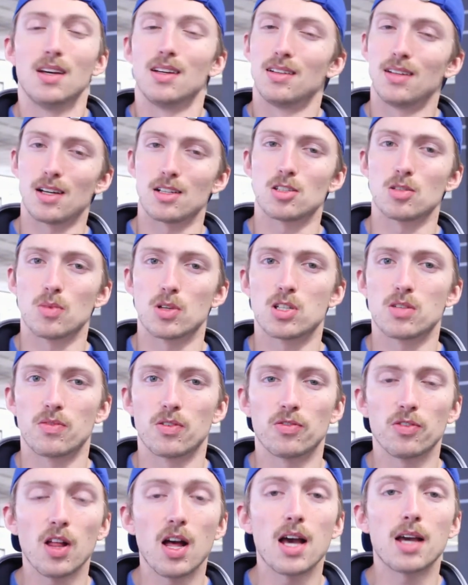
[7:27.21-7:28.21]
Not so much if you're
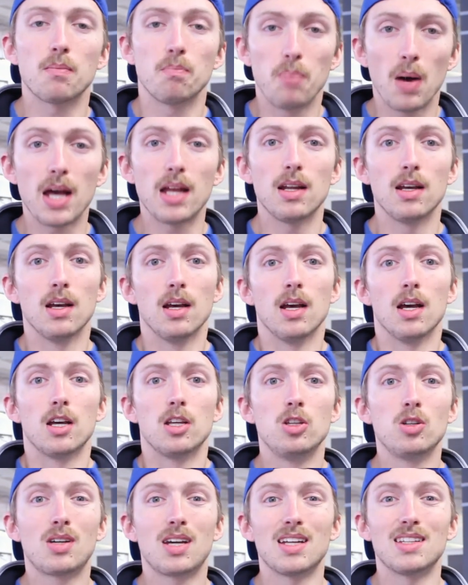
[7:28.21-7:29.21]
flying, but
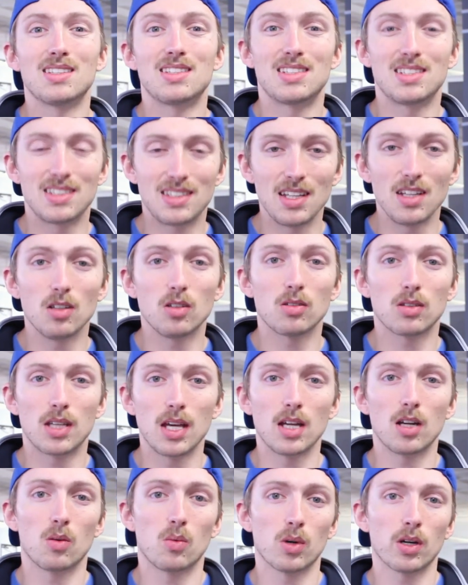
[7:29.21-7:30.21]
you can still
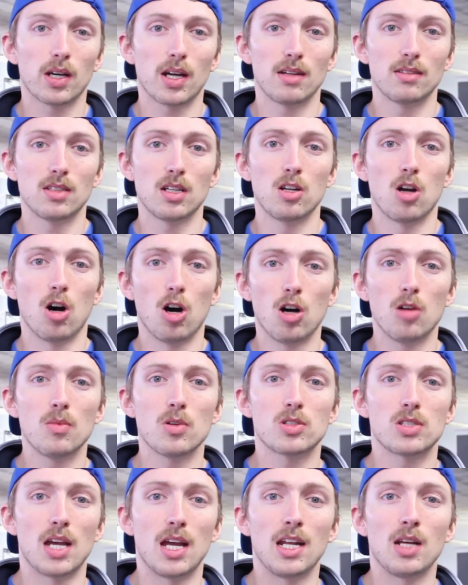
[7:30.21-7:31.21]
get a workout done
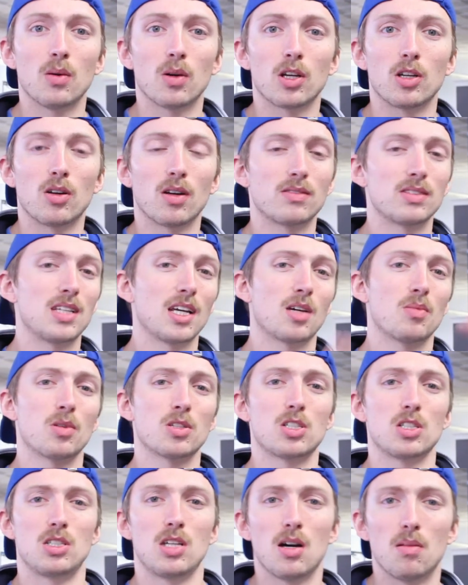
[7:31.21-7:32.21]
almost anywhere. You don't have to take a bunch
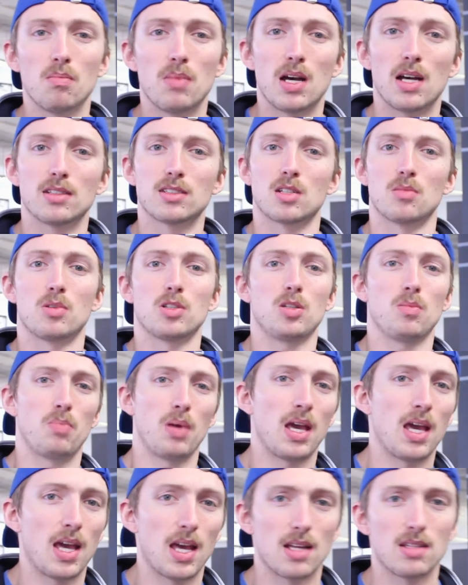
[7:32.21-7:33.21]
of dumbbells and a bunch of
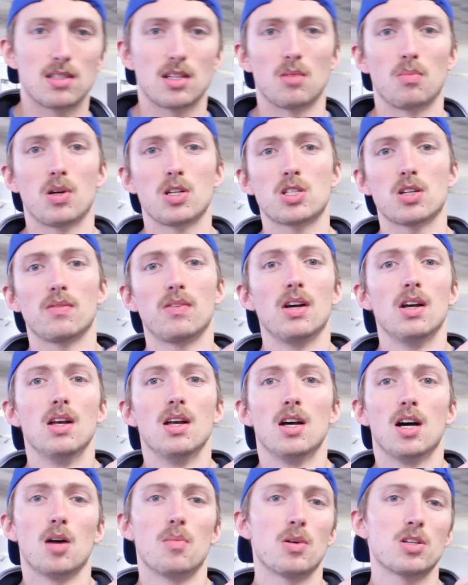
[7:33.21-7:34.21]
bands and a bunch
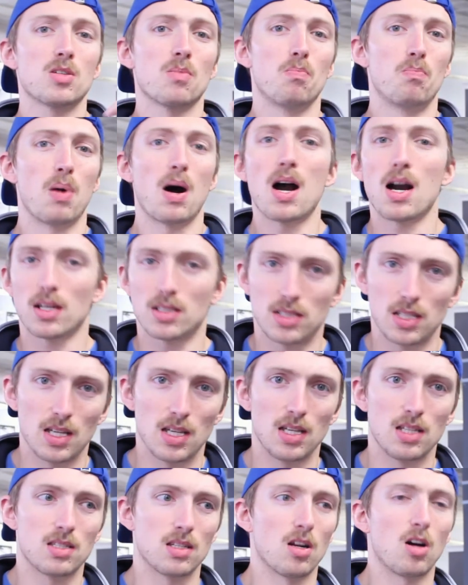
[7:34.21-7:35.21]
of
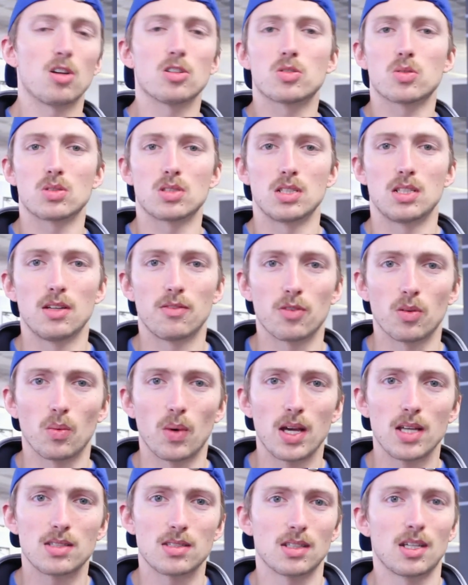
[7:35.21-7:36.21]
boxes and all sorts of different
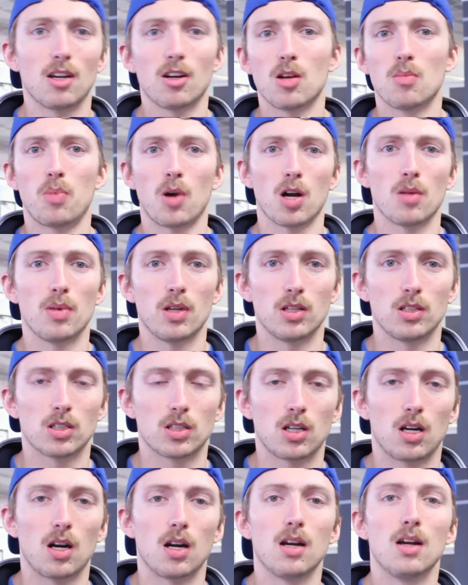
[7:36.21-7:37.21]
weights and carry a barbell in your
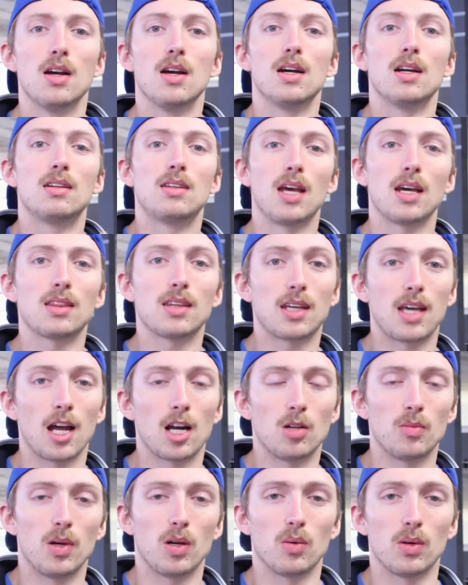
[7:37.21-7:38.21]
car. Take the
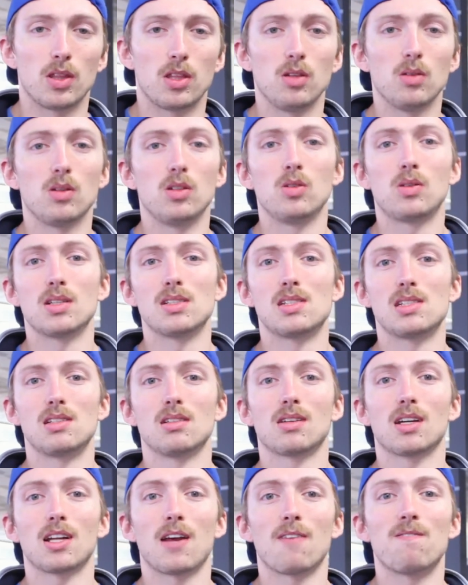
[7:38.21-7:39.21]
kettlebell with you and you can still
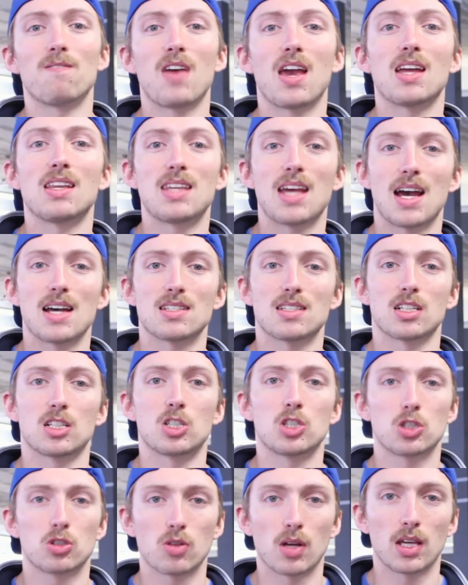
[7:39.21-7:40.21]
get a fantastic
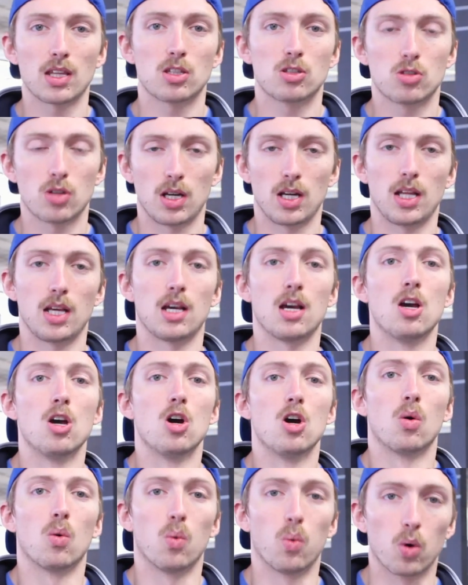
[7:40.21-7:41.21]
strength training
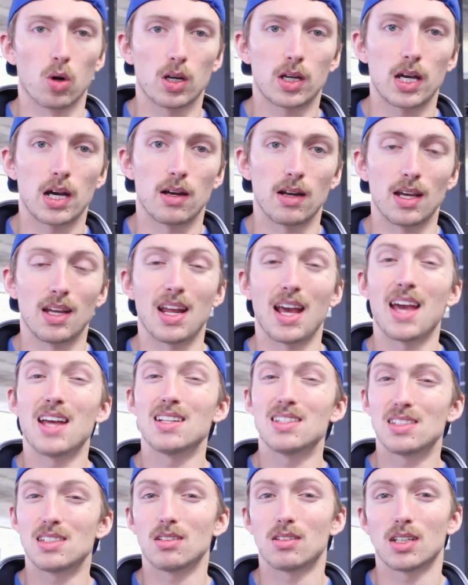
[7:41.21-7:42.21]
workout in and
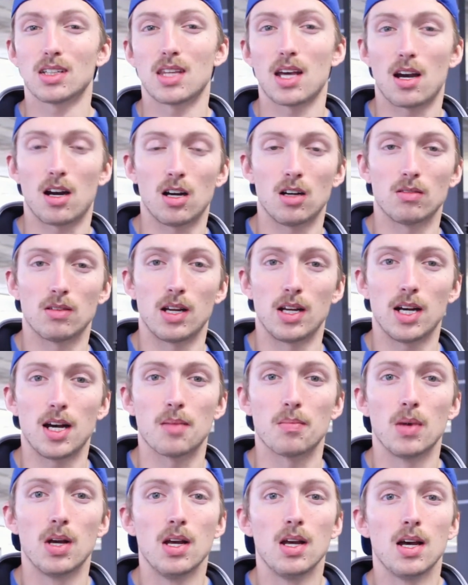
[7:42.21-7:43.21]
still get that heart rate
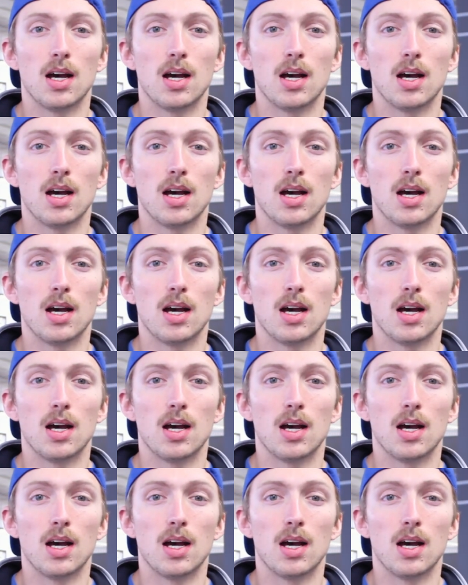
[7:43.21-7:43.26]
up.